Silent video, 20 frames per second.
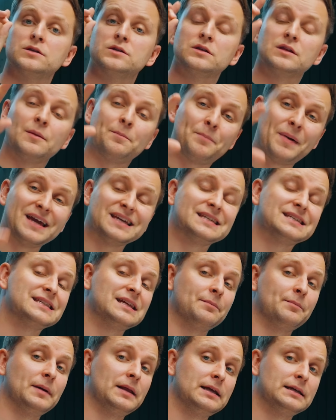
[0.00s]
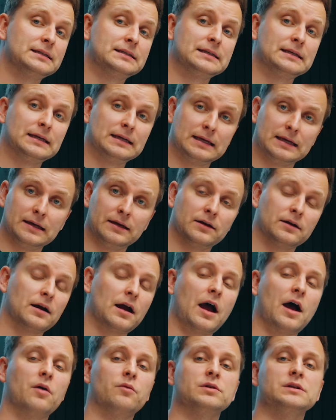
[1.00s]
So the best stability here,
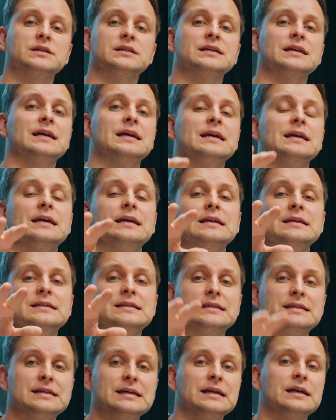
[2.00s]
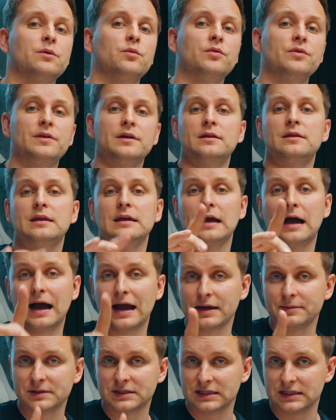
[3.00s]
I would say, is stick within the
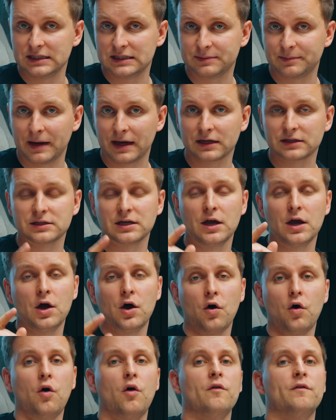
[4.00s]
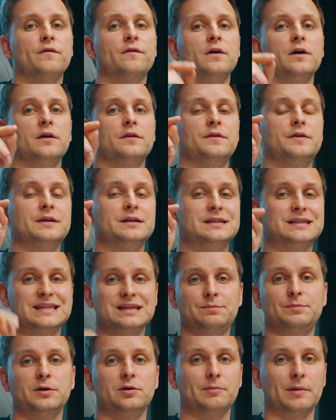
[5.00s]
I M C specs of the
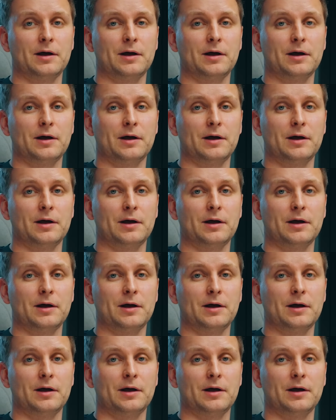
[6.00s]
C P U